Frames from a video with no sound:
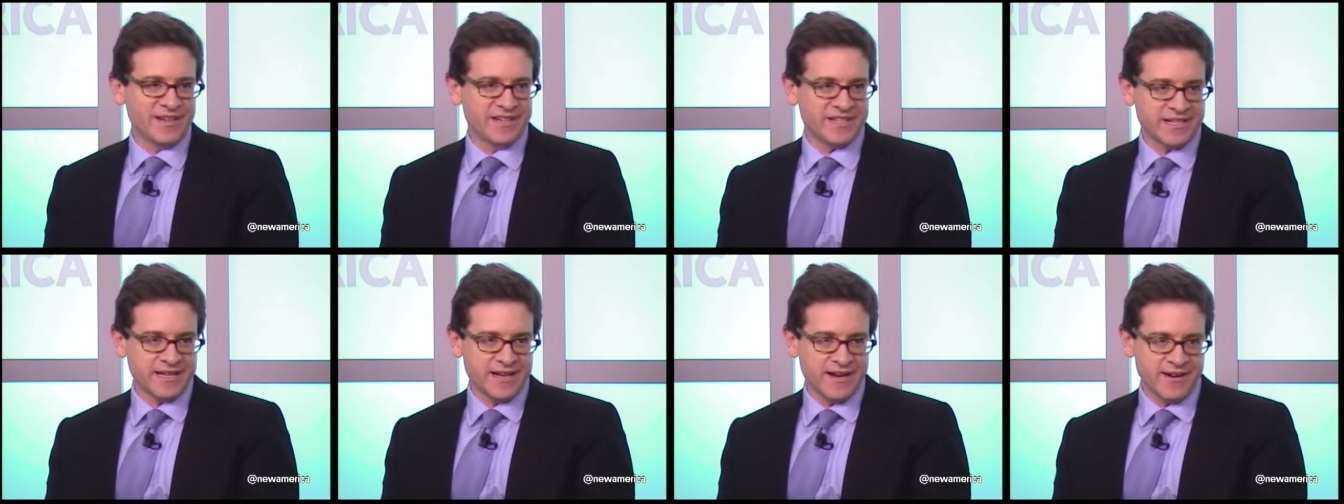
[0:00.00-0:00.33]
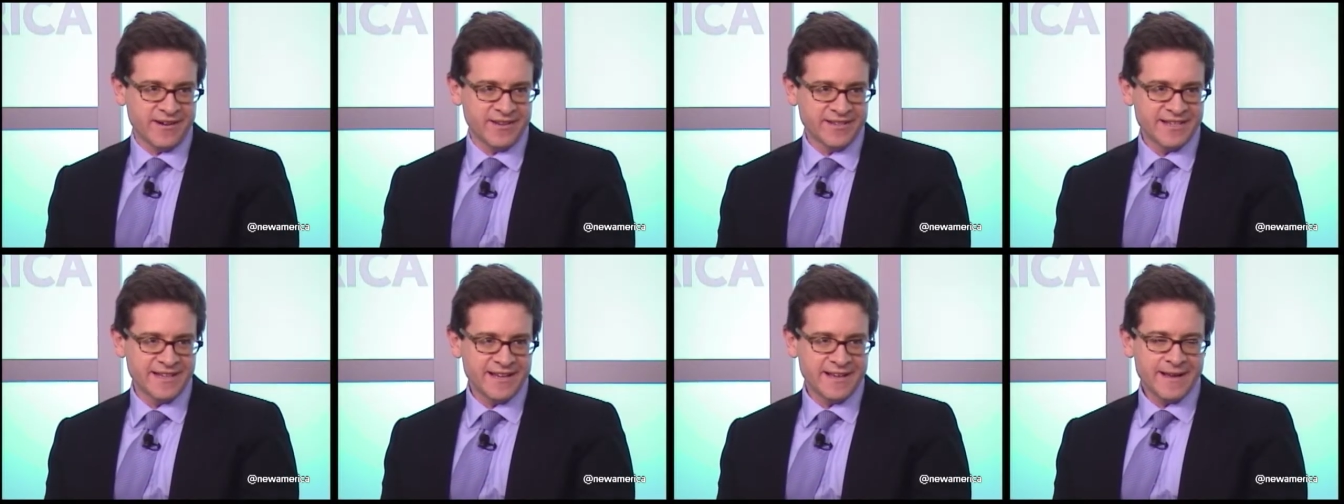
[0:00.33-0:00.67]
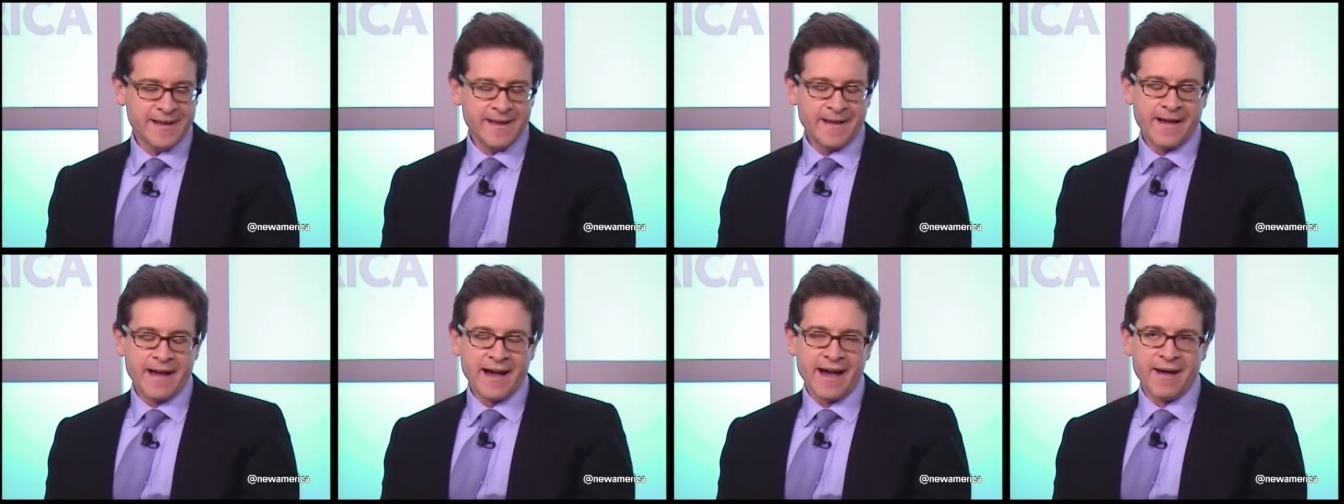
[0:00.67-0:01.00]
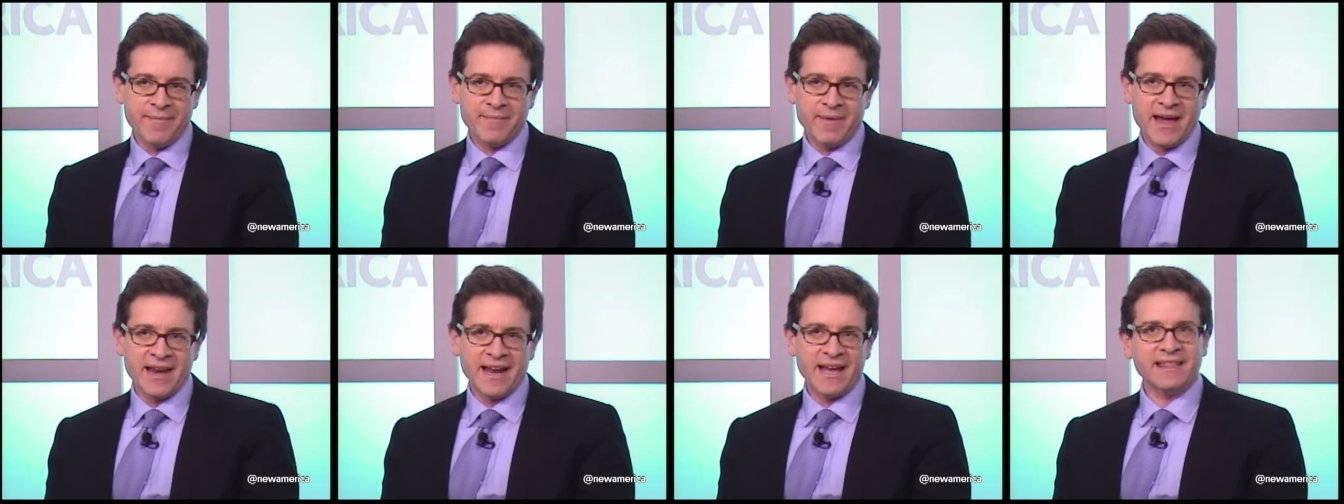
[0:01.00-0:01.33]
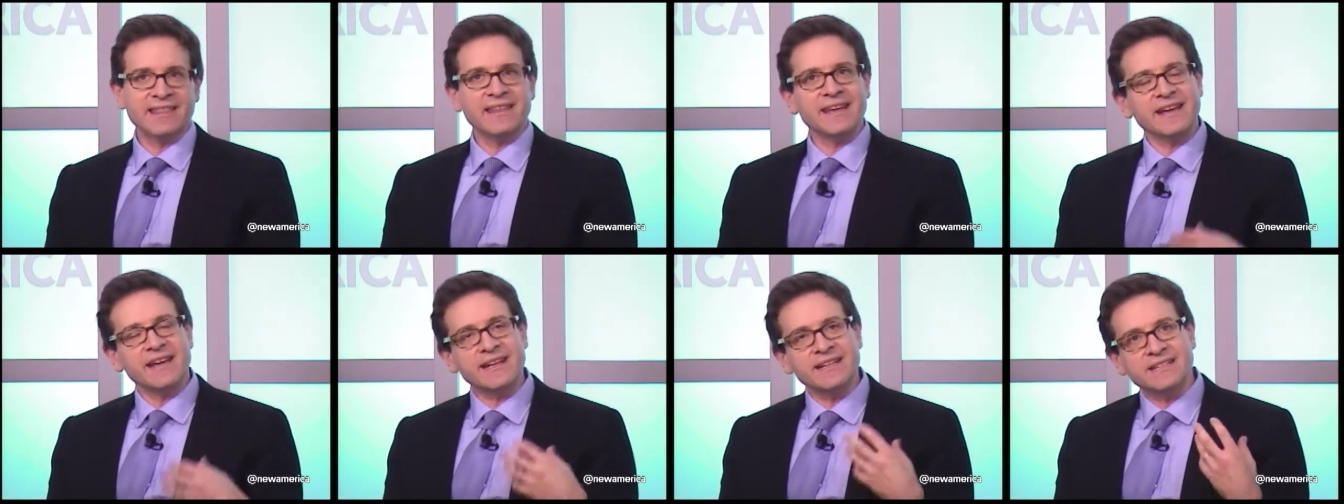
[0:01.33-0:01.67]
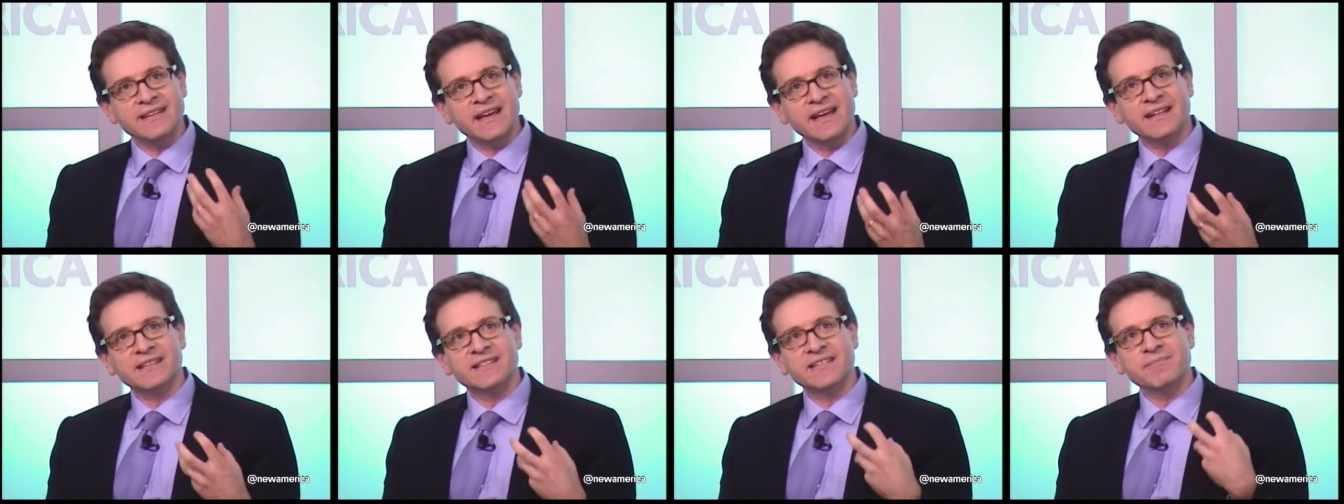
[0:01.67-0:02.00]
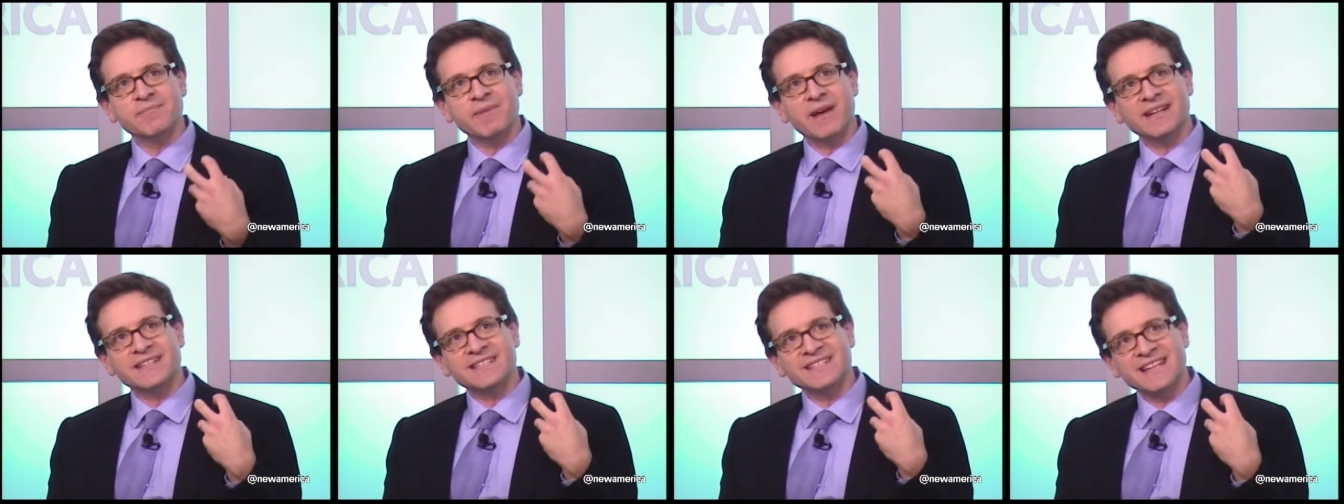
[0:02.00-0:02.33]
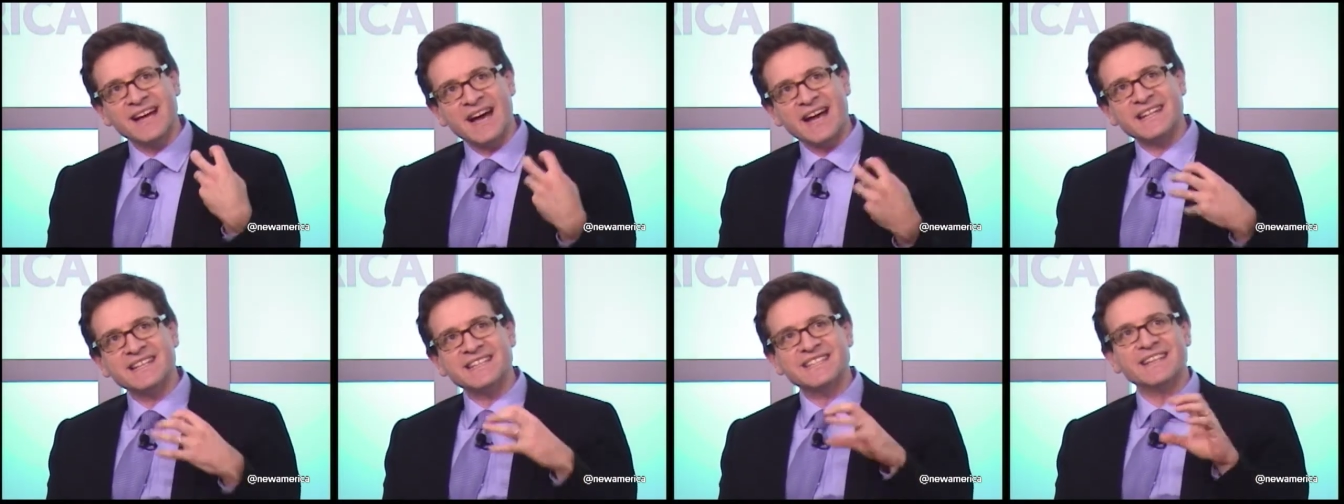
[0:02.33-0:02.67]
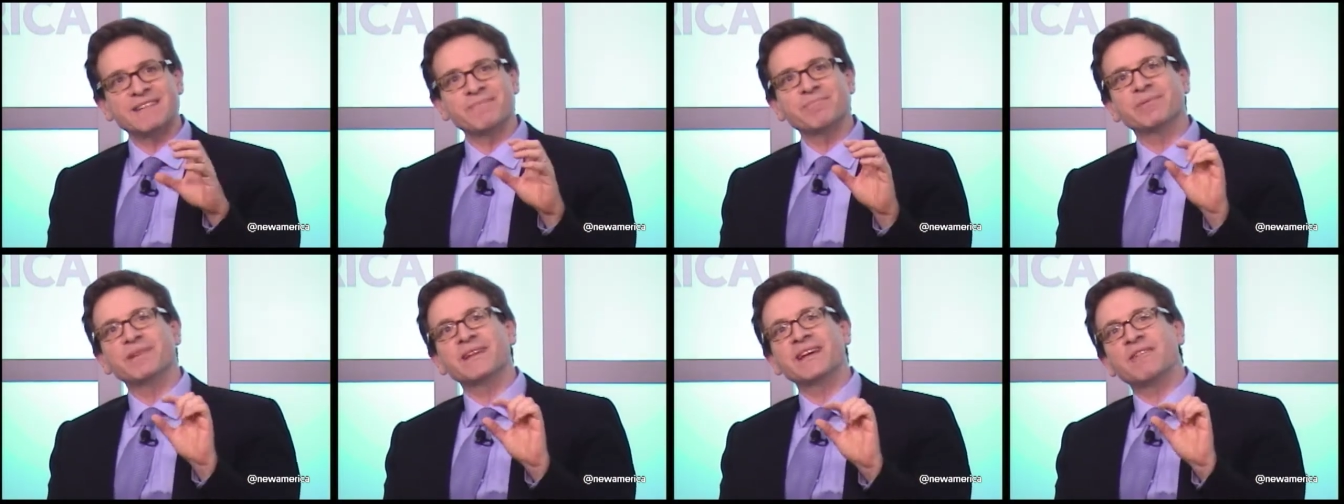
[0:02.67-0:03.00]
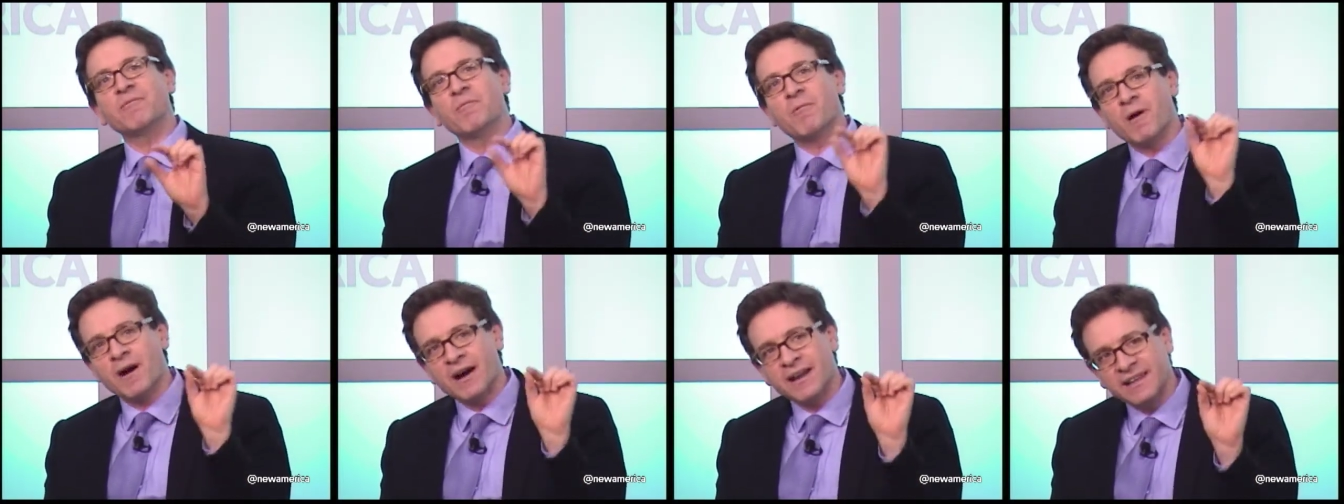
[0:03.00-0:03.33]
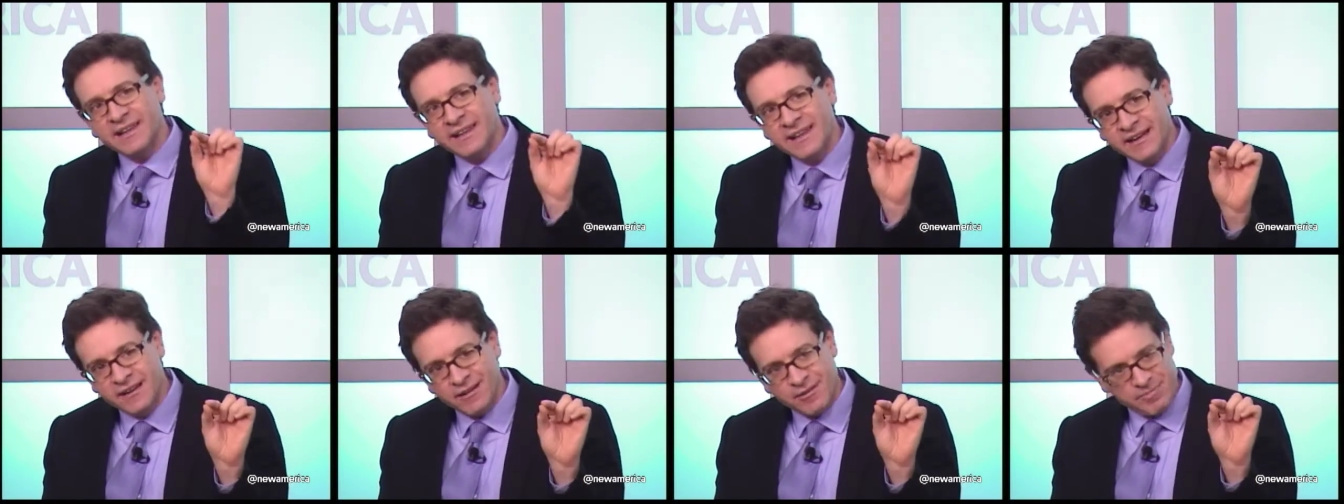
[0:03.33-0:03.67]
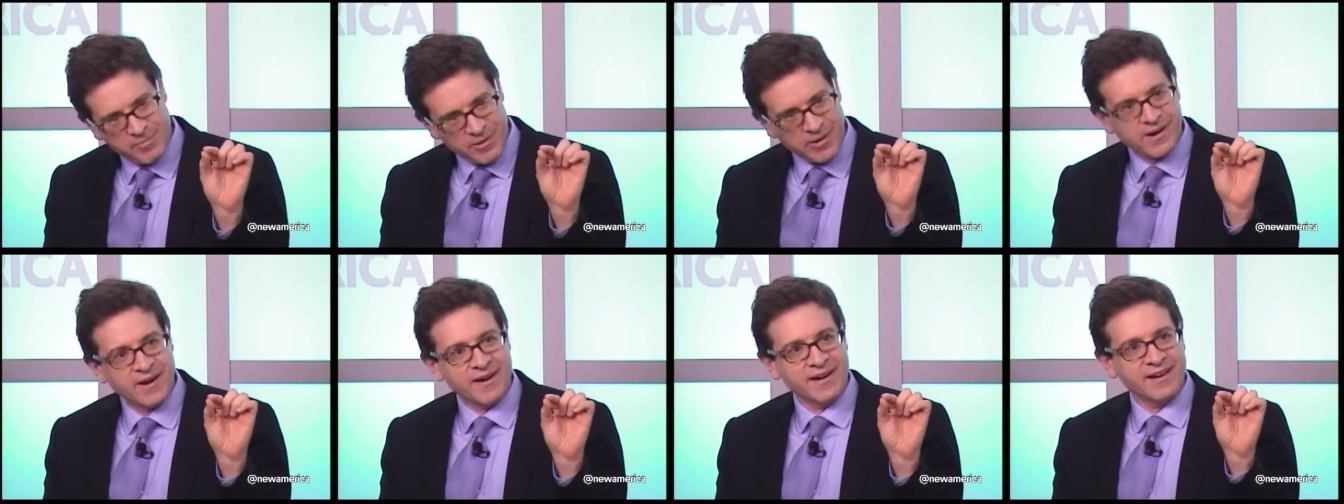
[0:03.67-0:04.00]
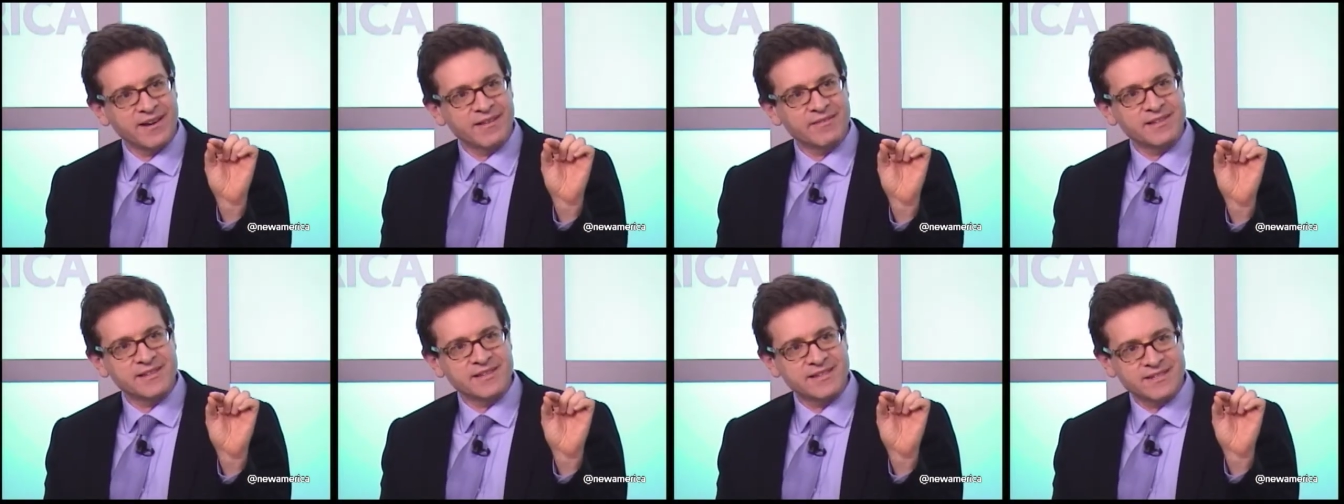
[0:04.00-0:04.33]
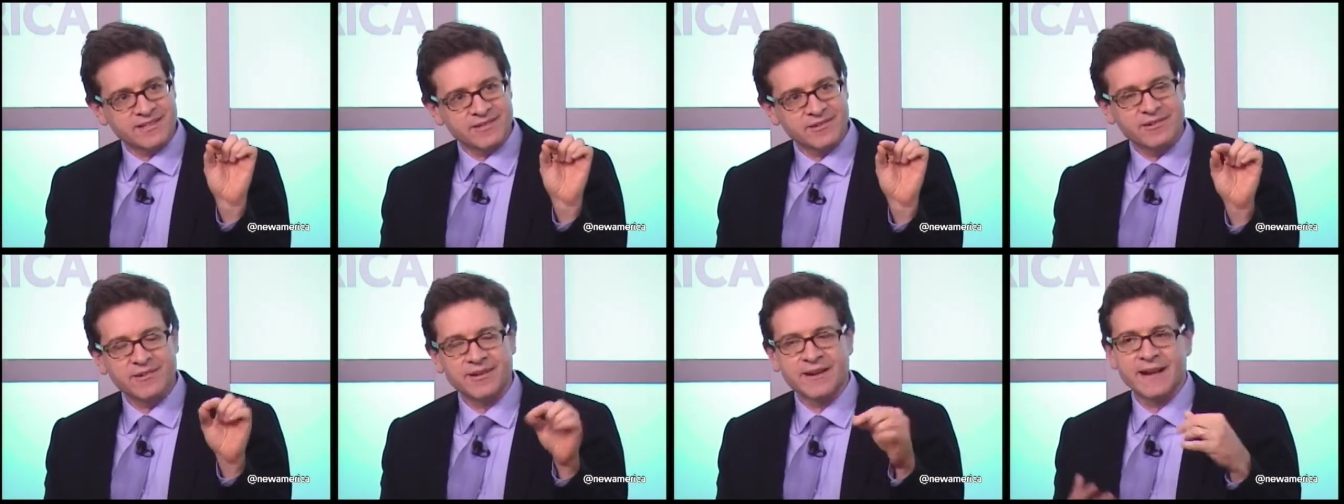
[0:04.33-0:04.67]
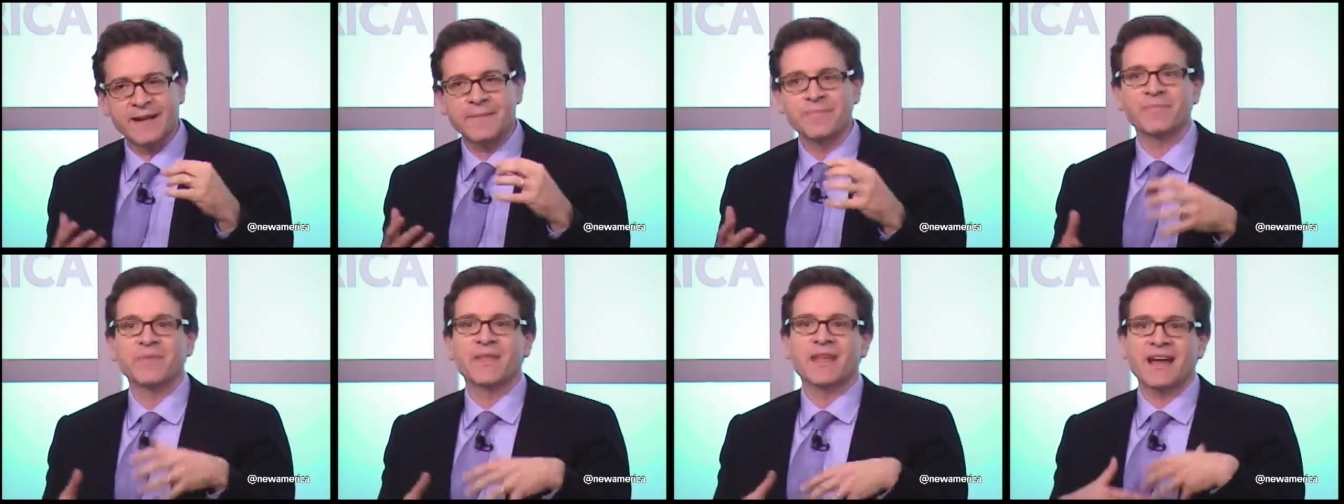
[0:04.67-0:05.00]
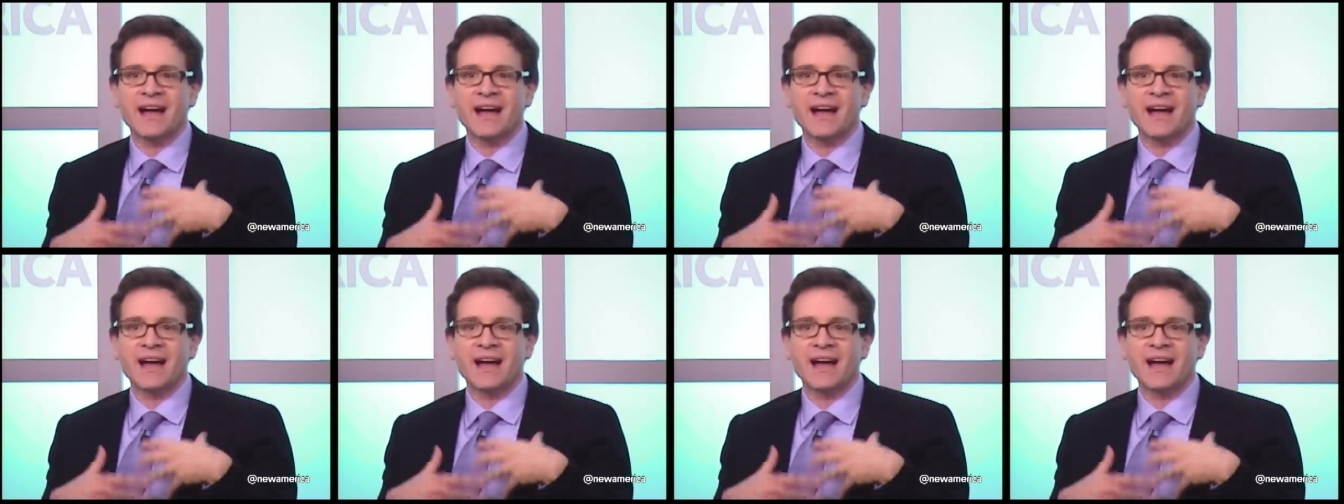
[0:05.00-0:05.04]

shows. And I think it's not simply one little part of the story.